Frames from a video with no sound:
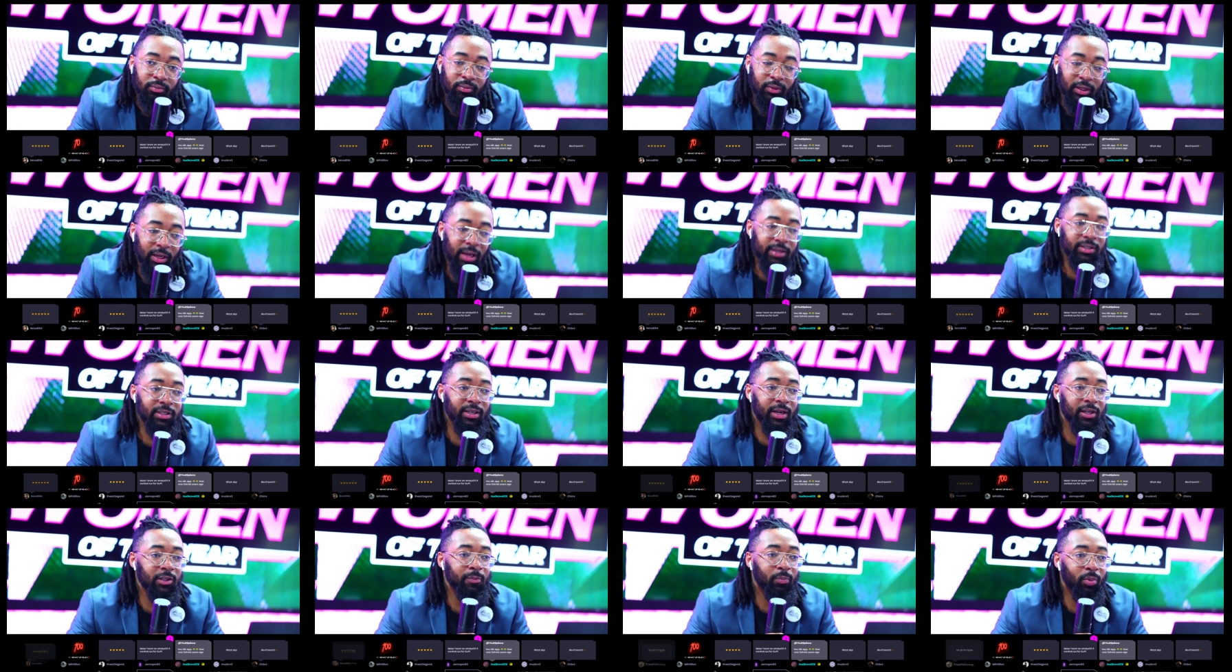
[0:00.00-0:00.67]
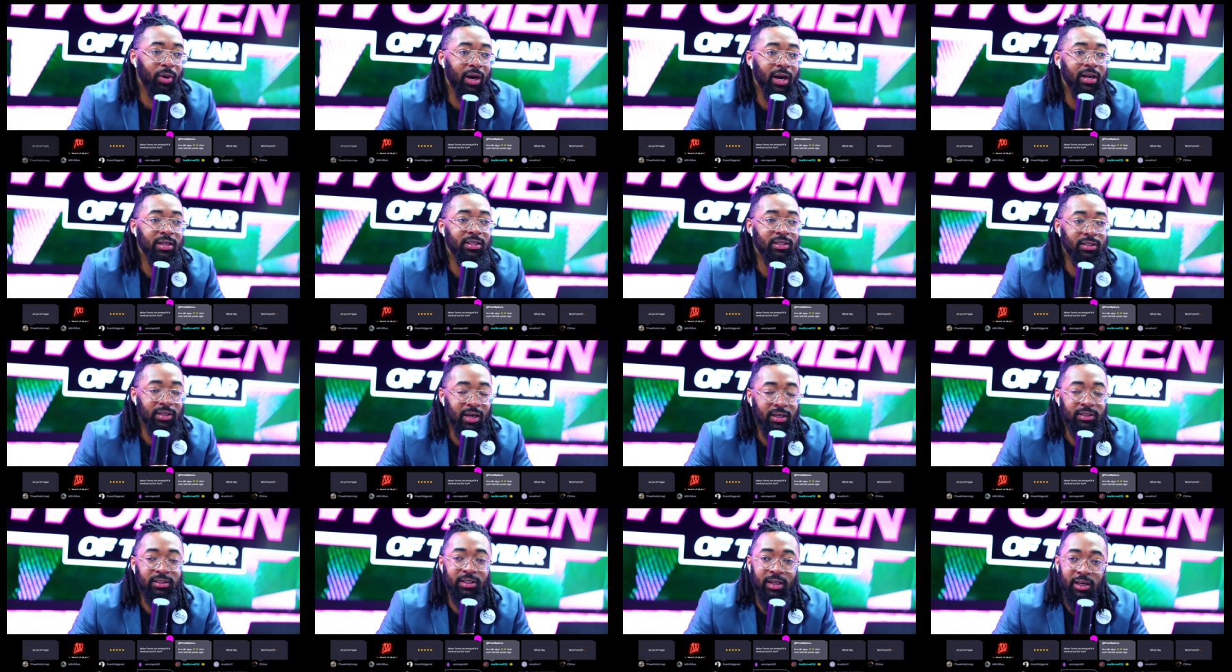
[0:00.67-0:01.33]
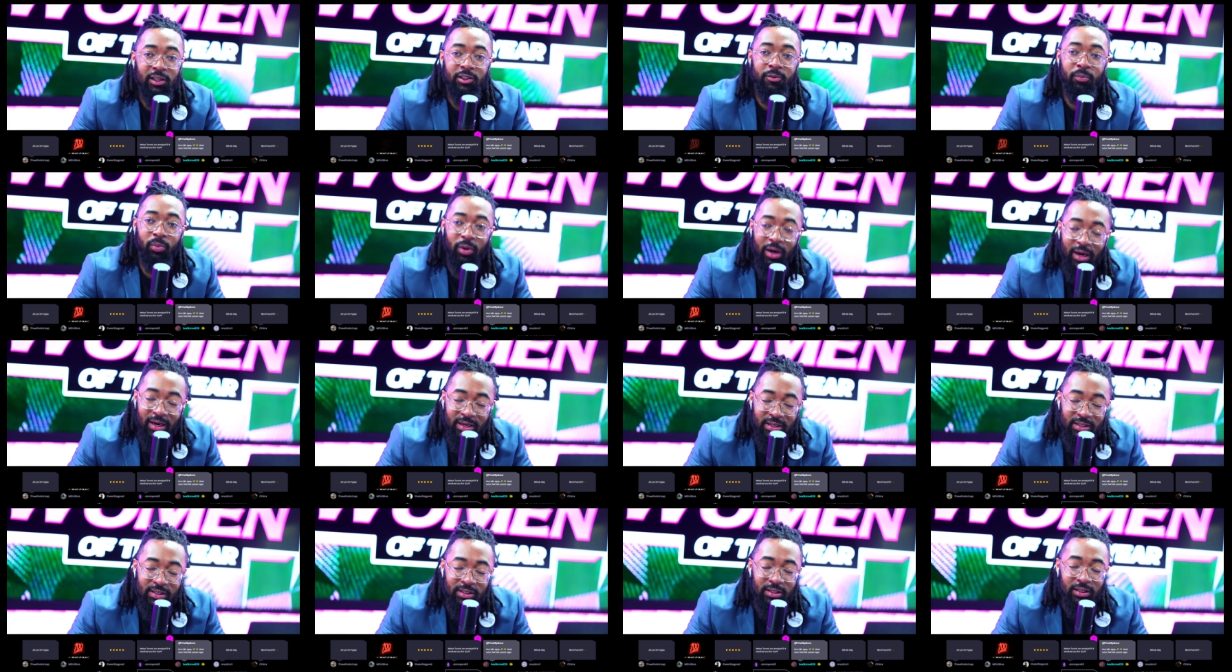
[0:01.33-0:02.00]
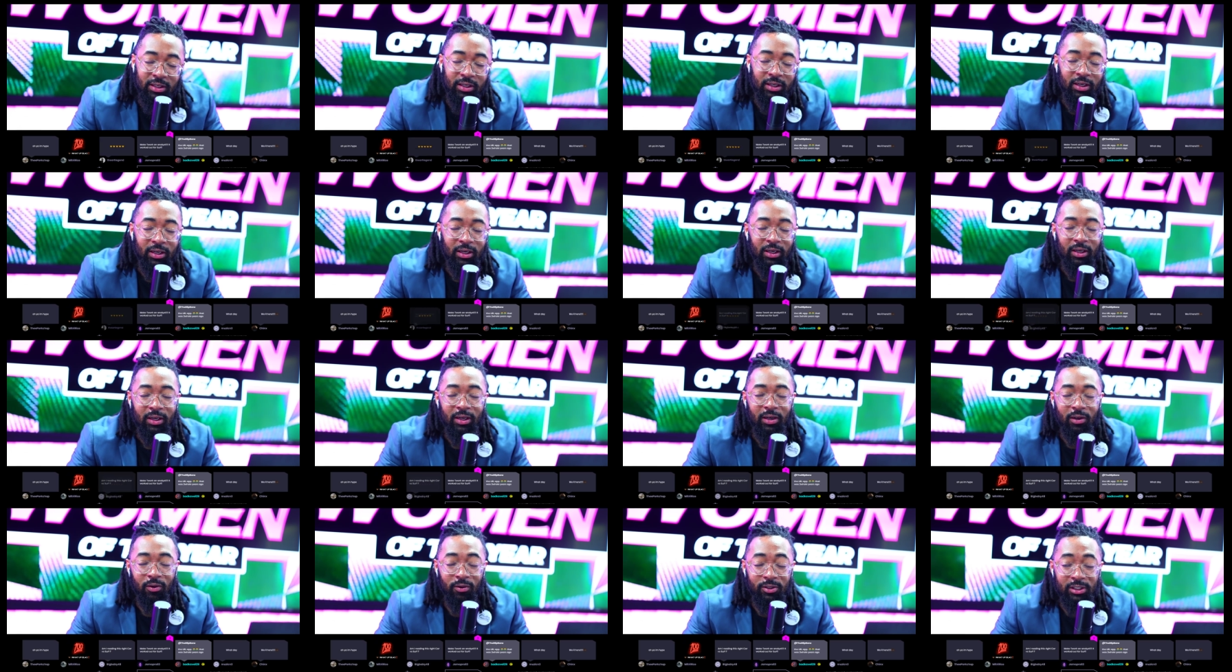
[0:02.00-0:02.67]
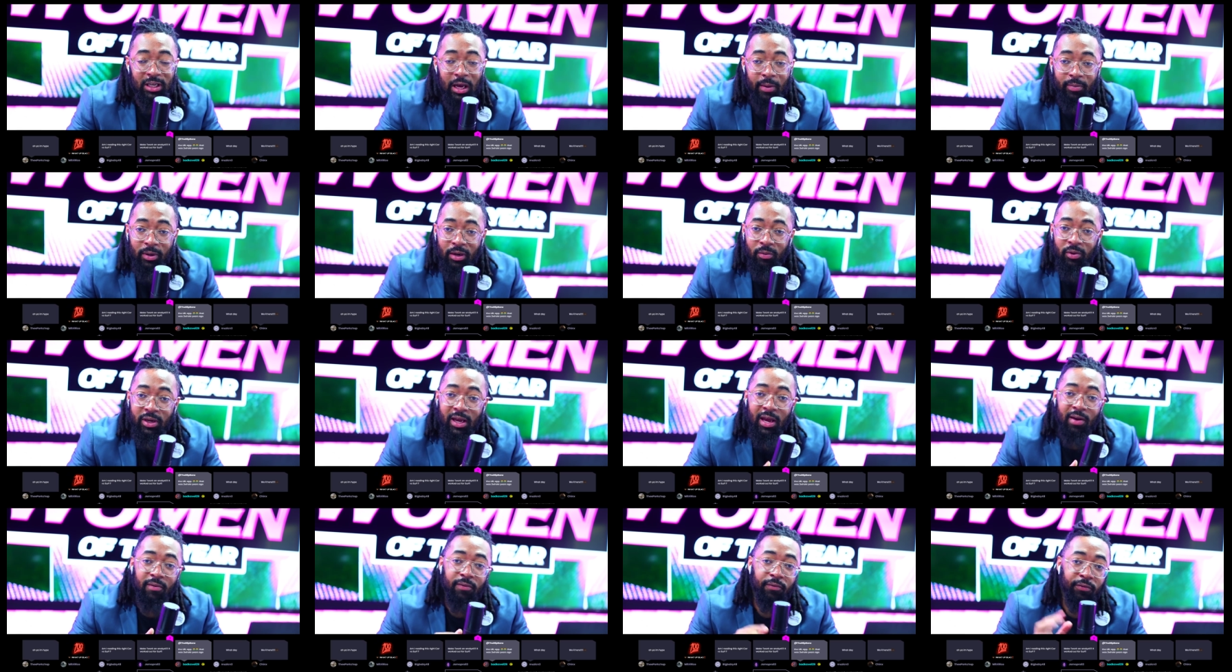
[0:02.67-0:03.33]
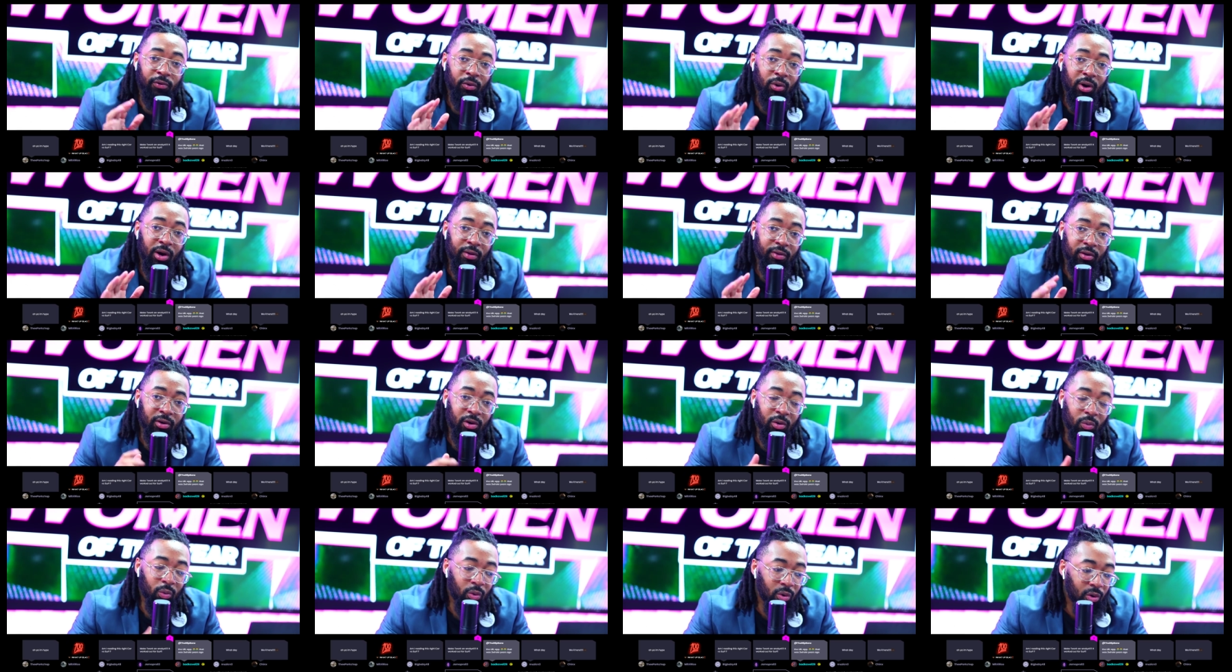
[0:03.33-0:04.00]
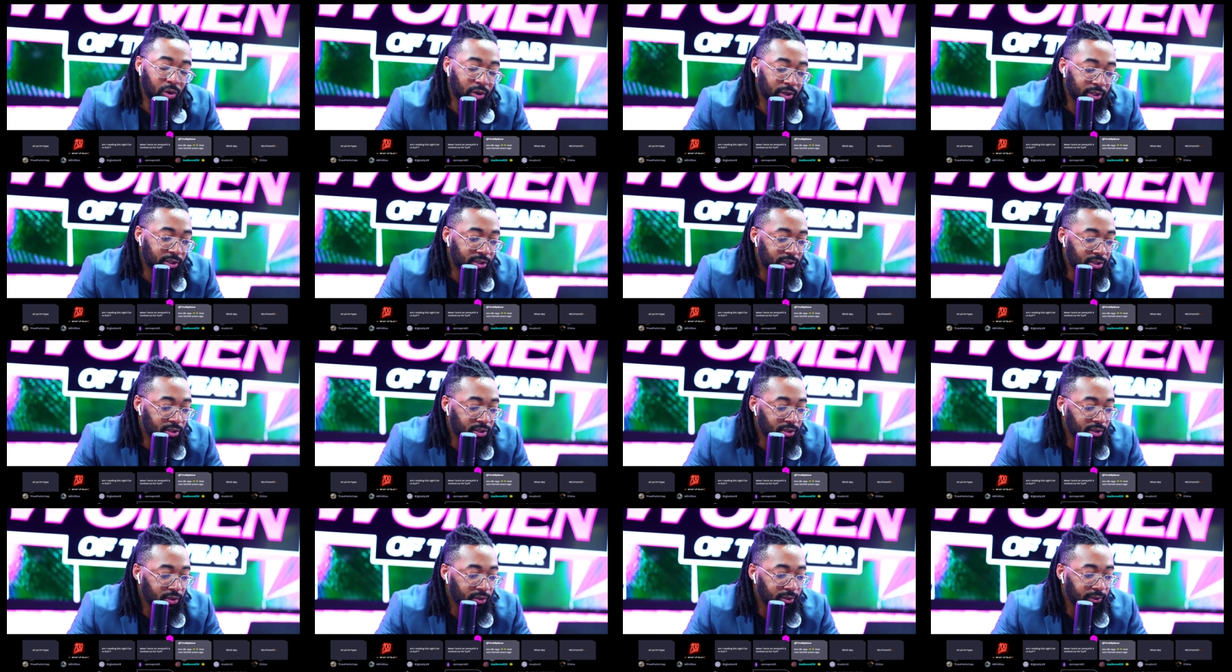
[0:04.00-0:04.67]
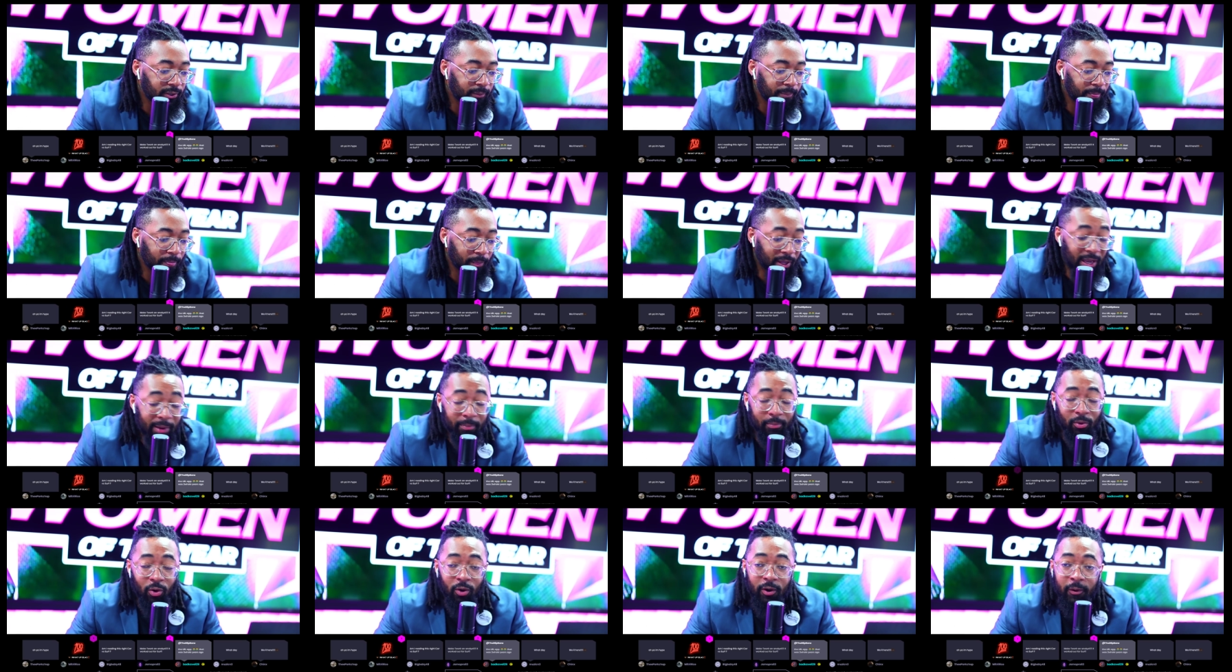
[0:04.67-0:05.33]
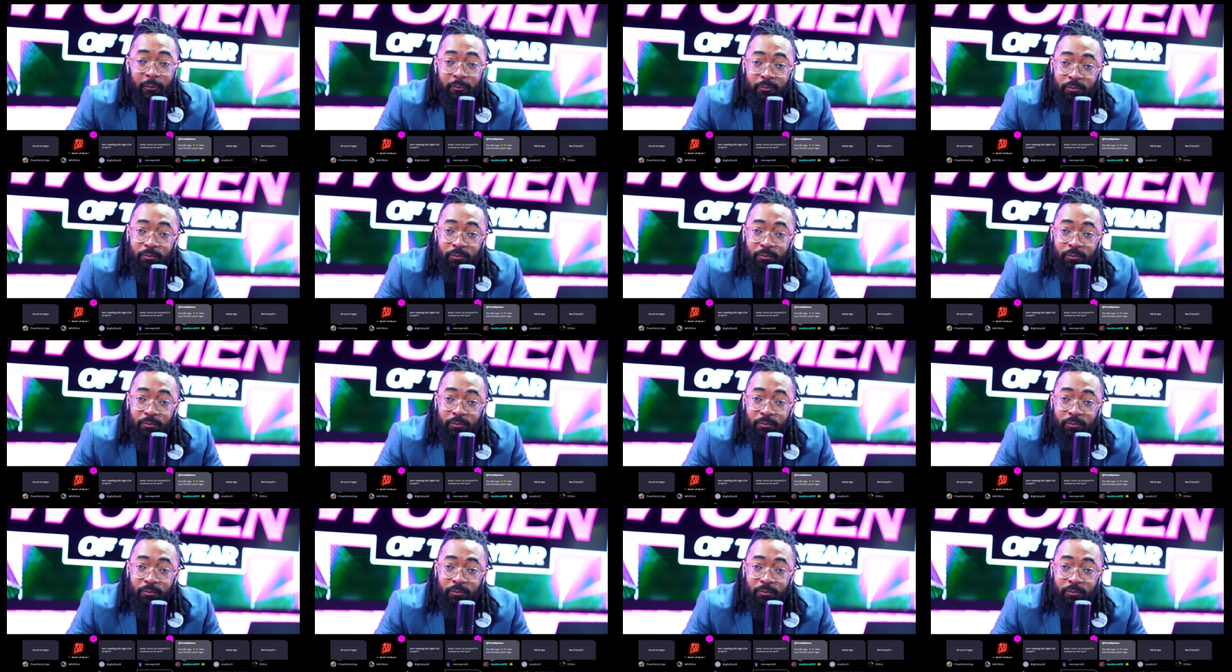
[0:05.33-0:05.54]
Yesterday's price, not today's price. And on top of that, we have four other awards and more.